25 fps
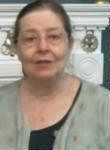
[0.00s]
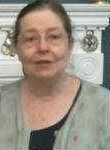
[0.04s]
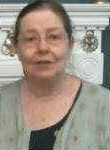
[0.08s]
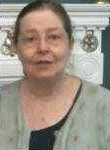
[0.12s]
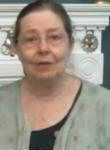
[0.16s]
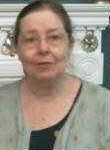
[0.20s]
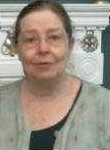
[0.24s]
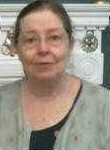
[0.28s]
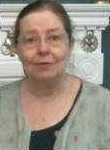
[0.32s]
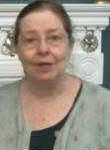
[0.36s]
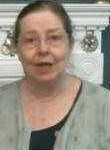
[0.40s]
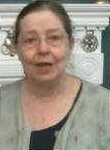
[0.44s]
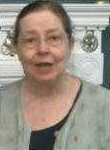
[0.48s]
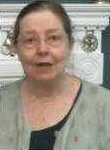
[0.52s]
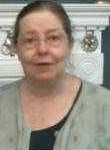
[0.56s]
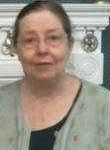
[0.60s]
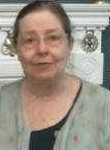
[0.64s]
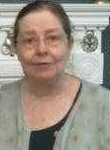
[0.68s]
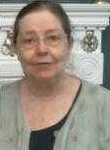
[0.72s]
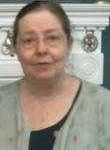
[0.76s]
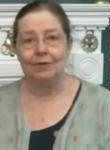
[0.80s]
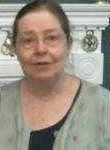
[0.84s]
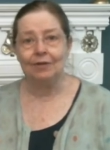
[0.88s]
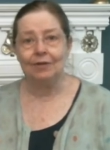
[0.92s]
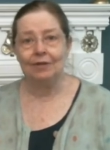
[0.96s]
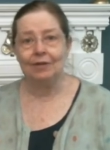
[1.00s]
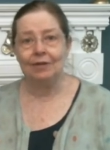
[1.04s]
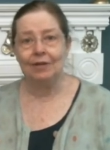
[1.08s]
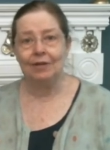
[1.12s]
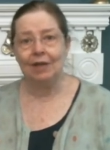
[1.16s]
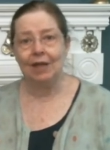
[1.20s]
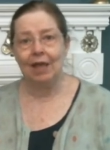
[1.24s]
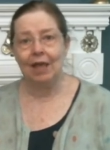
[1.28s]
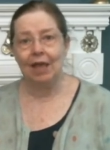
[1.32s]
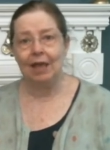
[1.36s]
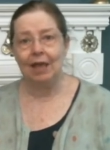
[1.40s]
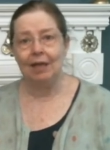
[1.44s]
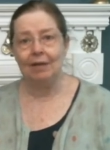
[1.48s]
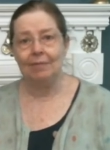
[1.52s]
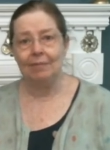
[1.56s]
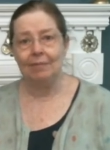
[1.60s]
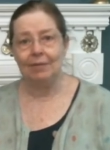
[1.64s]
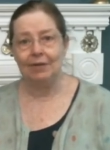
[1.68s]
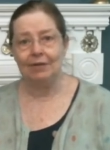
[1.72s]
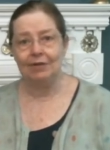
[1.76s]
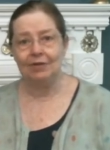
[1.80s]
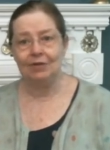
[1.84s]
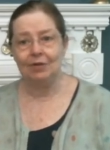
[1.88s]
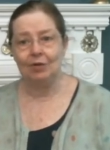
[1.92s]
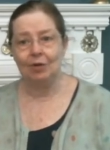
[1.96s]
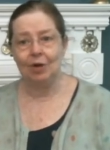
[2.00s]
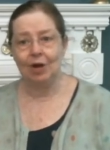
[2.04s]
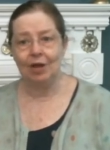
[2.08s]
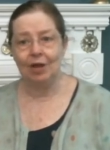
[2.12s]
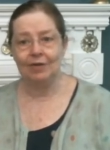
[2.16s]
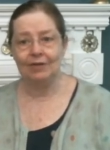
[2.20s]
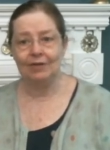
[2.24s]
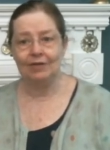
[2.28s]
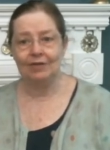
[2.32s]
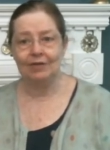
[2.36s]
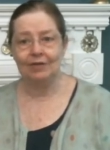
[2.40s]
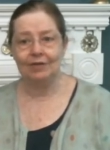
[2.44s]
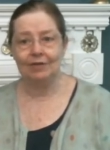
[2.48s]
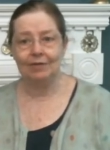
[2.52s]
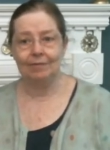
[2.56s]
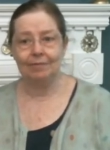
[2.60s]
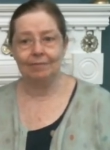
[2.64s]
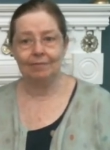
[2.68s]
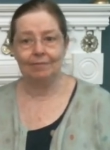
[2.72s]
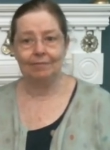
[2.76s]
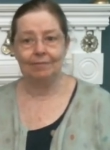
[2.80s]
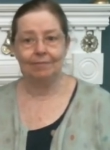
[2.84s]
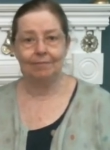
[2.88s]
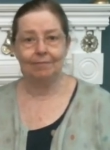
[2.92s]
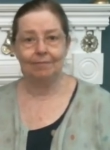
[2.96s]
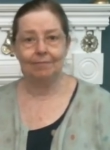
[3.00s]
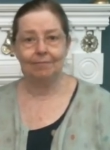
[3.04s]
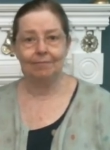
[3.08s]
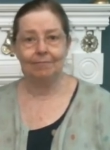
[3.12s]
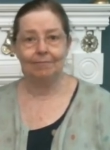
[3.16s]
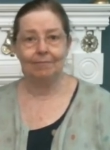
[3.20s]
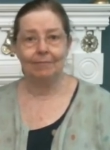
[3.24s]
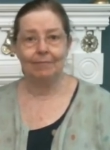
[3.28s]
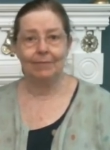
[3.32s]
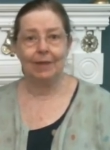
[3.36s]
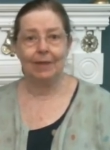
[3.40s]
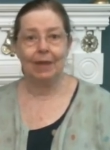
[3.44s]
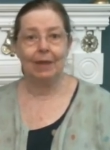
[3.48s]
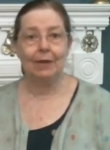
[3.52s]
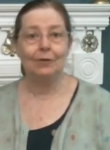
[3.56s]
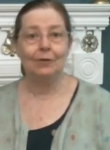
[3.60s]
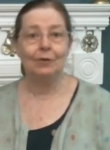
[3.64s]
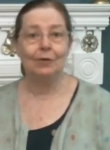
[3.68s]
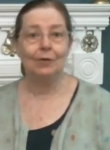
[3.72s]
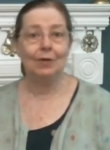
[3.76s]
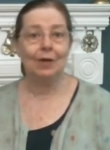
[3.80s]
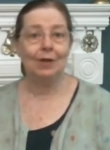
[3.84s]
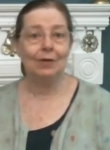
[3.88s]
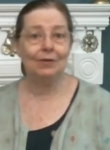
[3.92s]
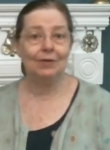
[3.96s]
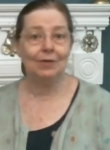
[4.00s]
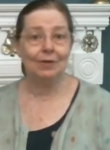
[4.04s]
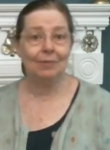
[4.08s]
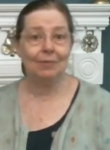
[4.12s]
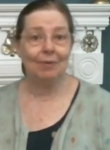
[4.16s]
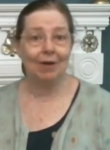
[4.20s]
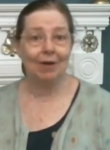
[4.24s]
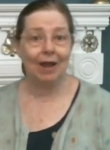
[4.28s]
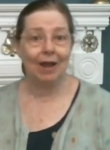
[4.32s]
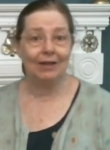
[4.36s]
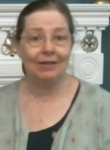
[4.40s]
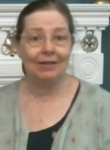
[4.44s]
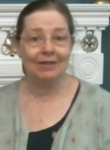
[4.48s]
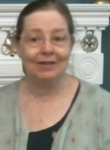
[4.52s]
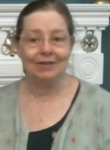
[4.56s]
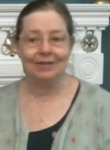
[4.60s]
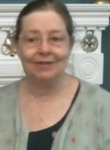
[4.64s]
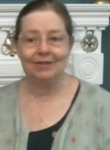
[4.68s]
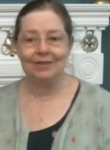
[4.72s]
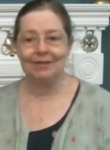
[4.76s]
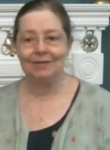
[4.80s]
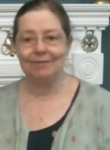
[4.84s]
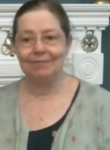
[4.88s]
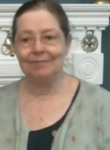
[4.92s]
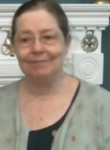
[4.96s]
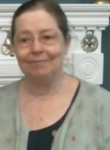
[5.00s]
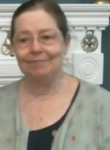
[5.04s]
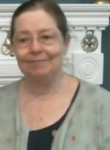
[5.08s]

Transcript: sow doubt and mistrust. So here's the practice.